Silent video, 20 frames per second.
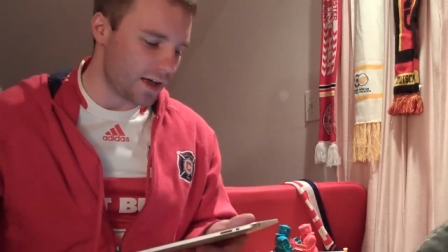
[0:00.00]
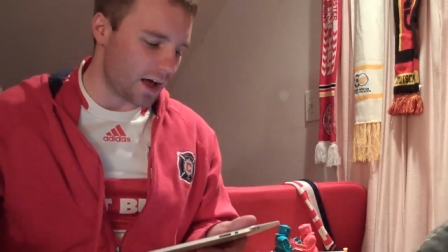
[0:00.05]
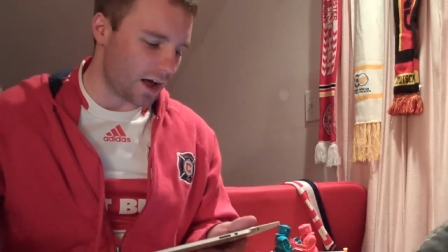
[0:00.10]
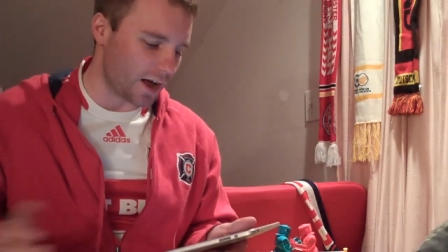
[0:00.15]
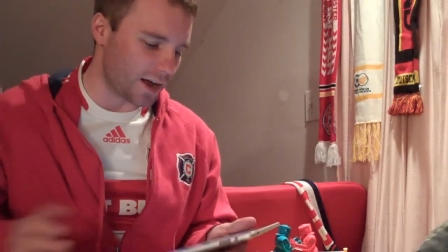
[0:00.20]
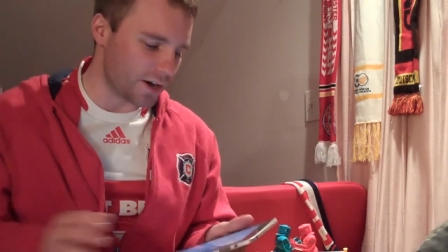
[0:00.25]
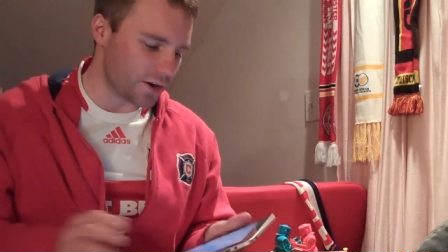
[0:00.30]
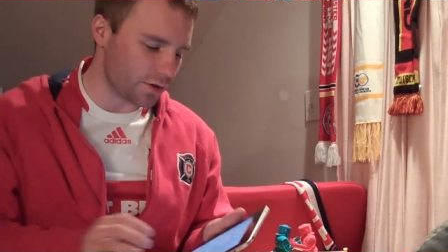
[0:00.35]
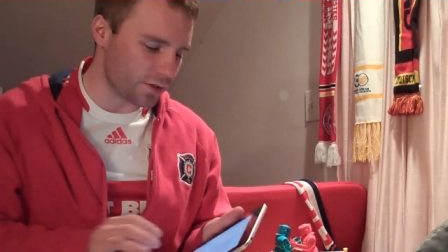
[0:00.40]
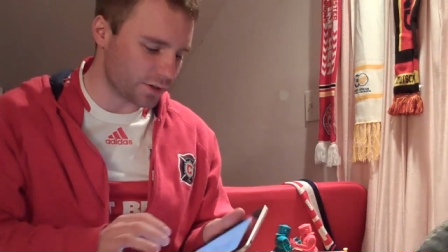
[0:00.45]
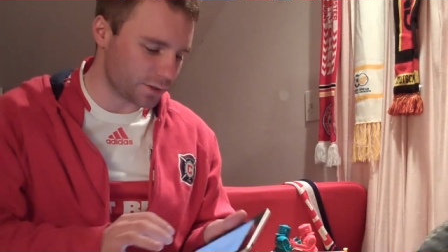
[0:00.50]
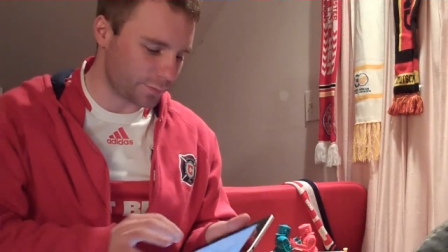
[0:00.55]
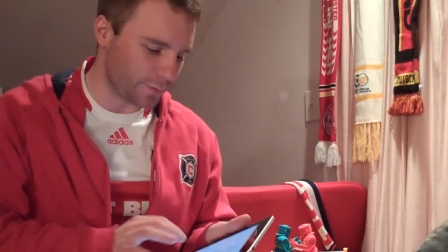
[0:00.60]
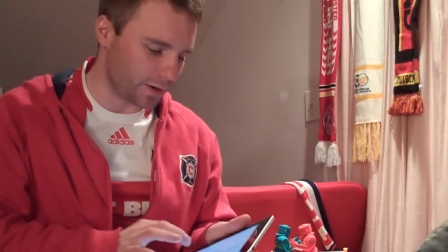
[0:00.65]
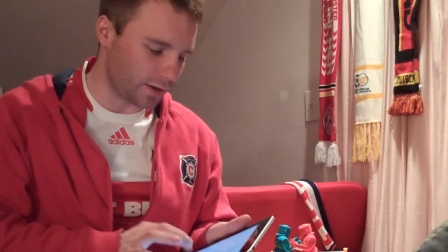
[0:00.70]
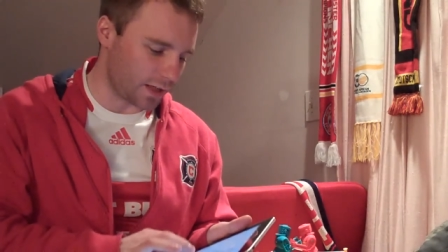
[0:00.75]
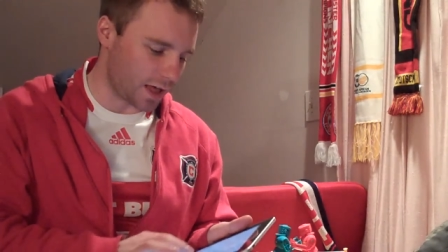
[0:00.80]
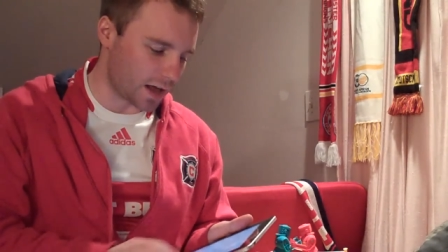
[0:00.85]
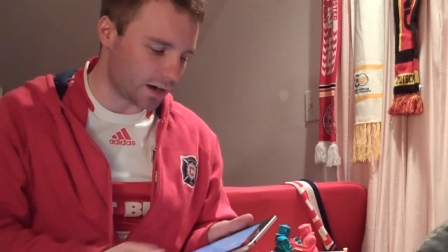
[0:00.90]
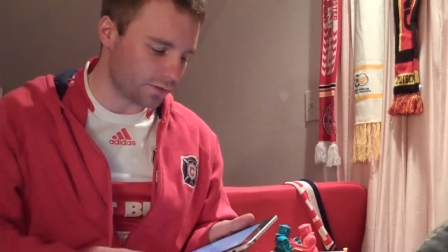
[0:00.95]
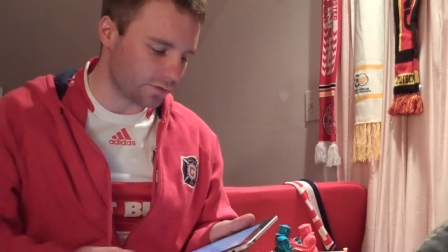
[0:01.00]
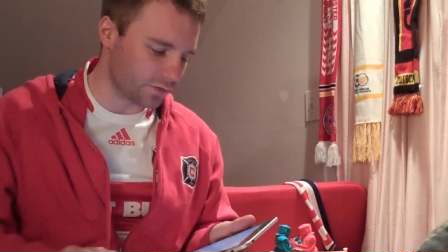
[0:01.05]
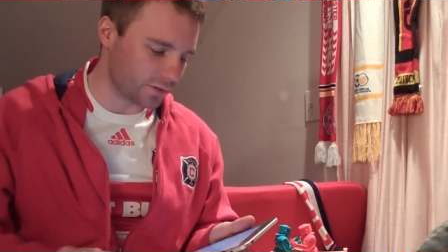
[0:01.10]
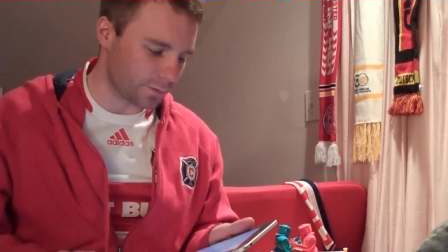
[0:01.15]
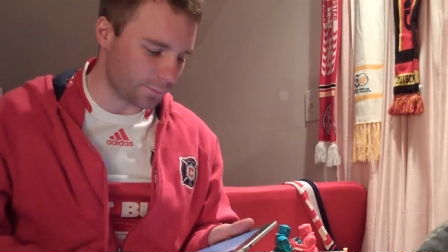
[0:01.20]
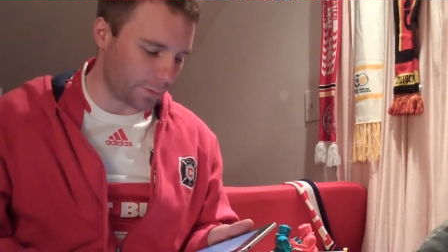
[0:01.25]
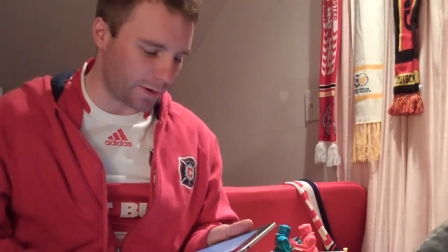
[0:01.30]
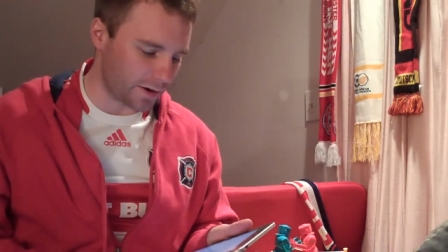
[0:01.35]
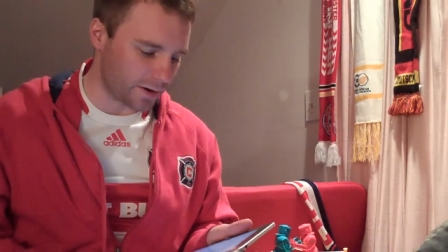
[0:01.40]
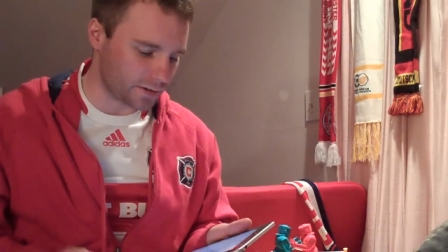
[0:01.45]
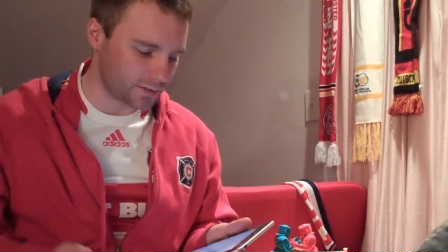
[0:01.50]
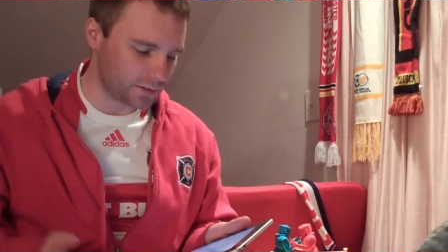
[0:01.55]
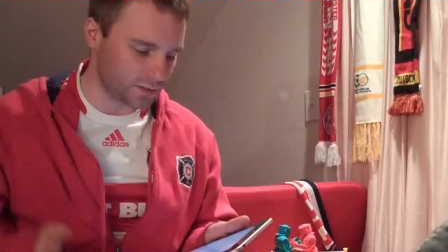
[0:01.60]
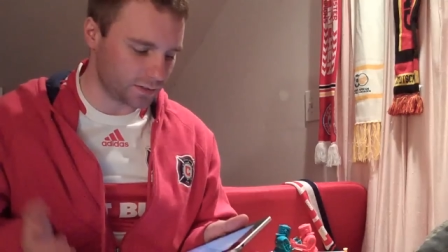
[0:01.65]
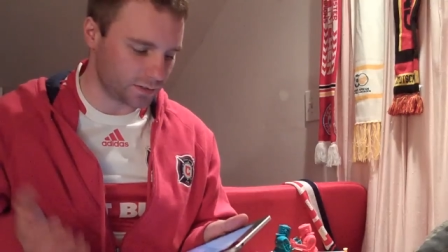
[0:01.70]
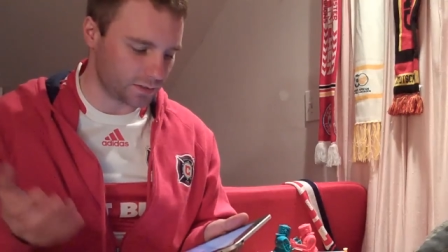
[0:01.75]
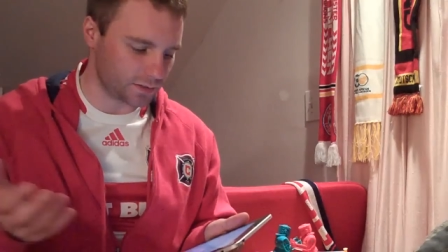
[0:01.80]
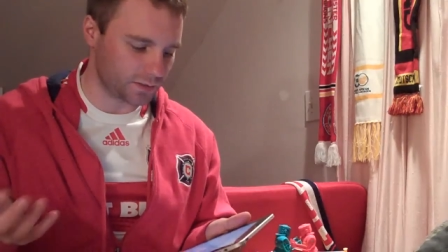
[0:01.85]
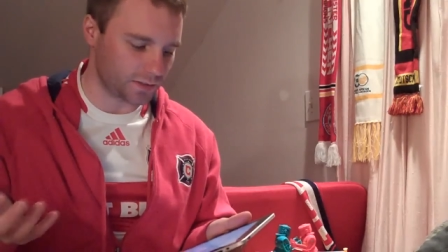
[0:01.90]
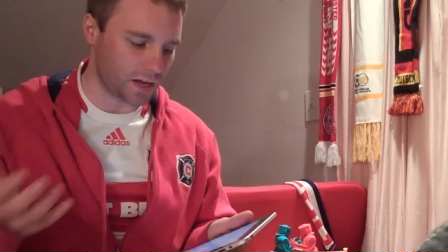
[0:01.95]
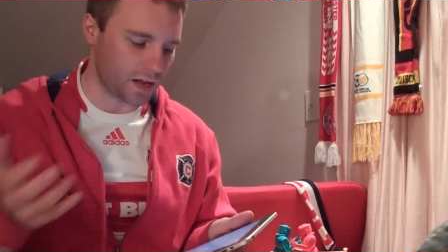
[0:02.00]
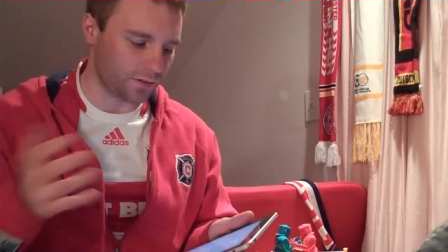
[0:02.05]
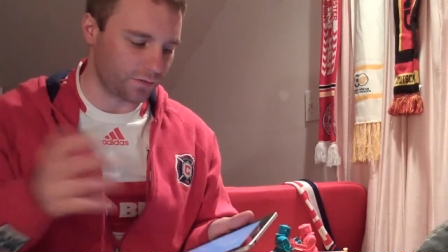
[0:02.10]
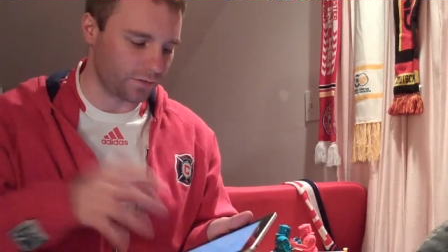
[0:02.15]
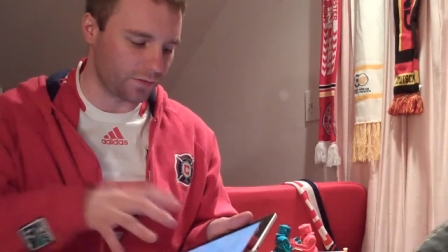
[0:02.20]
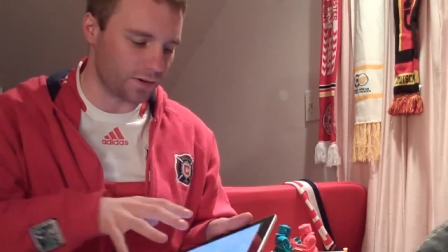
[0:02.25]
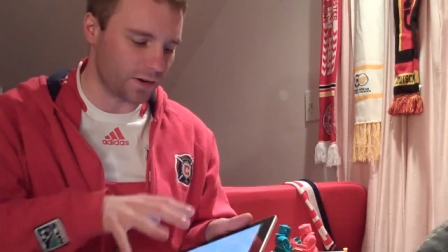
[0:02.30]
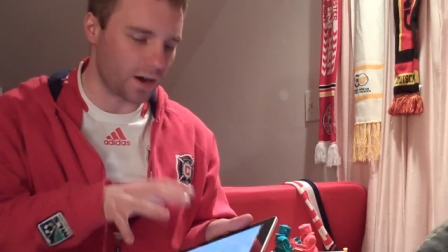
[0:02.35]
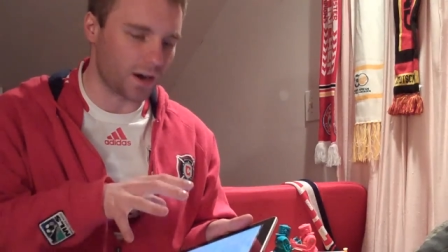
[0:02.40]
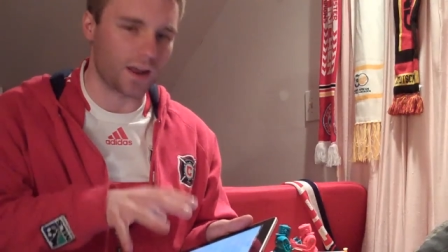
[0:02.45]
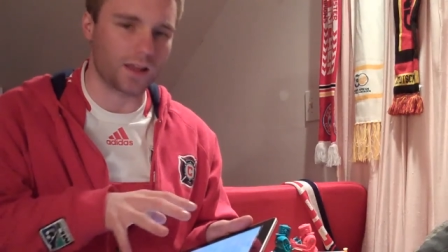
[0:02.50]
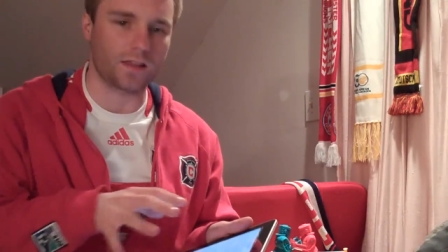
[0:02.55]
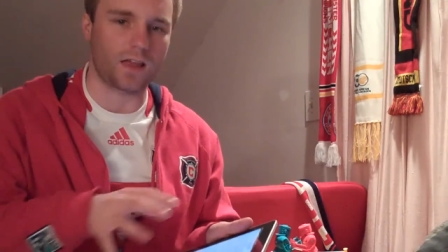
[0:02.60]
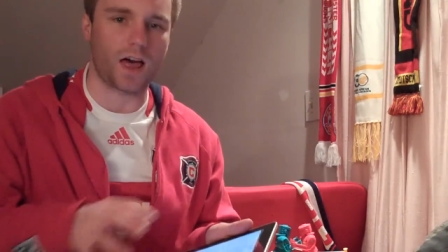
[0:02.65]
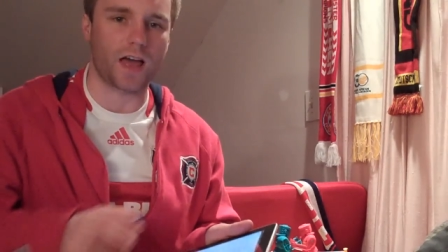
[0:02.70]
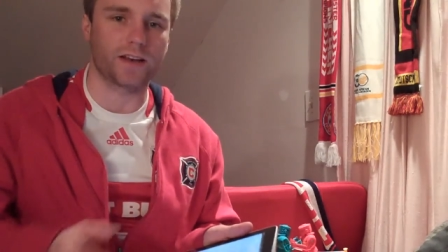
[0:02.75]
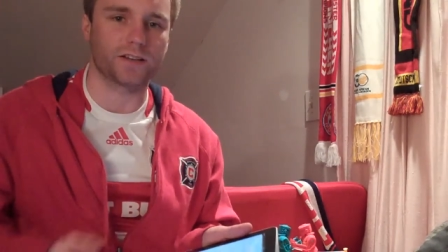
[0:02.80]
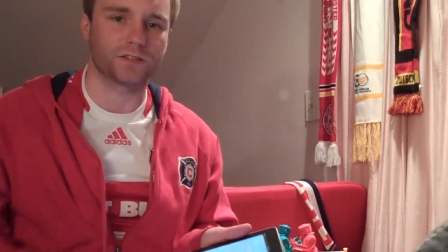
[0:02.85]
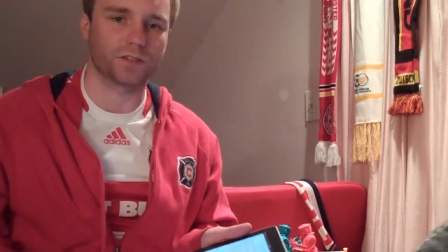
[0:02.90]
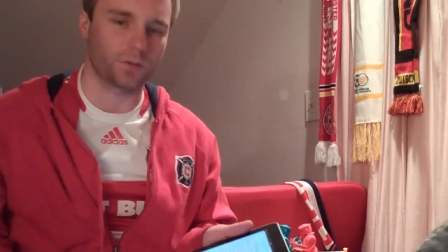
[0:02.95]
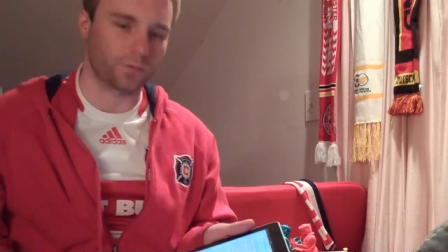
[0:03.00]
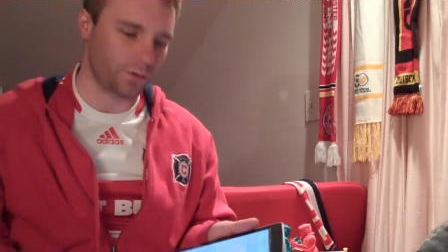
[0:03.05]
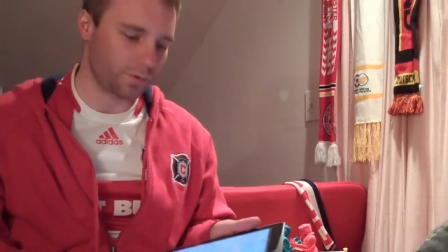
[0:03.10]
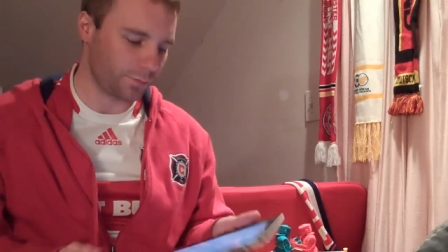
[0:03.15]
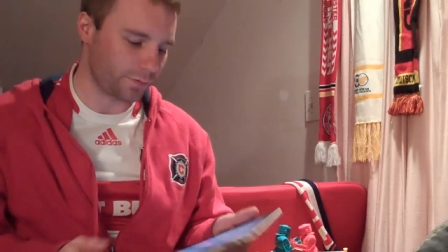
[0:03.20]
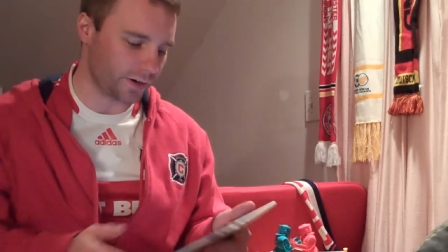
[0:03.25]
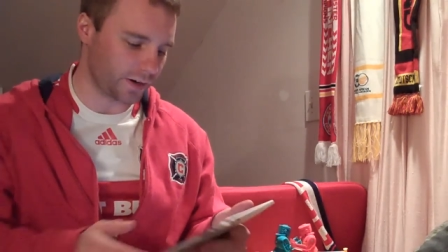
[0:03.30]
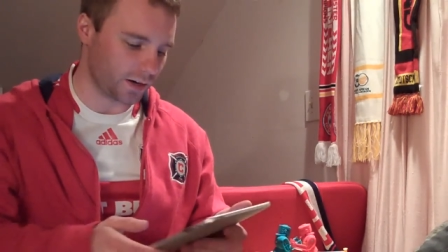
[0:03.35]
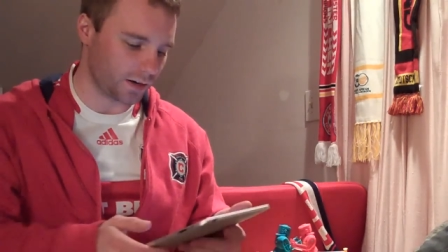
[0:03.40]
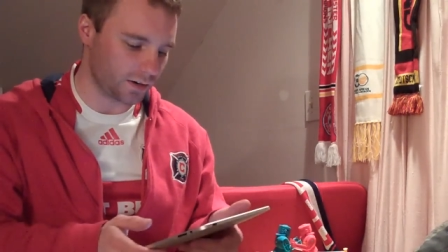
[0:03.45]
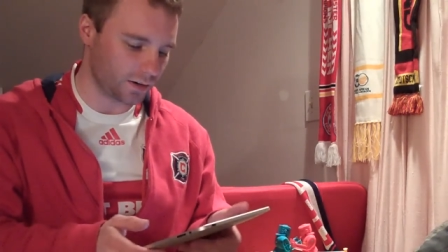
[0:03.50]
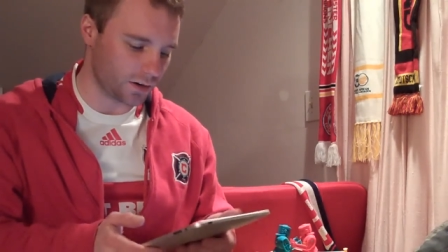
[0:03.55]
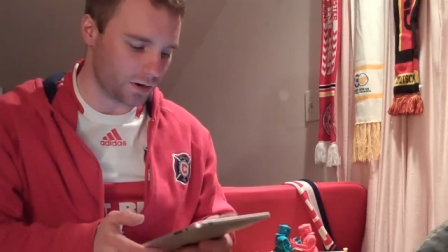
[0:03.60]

I know there's been a lot of comparisons and stuff done online, so I want to bring,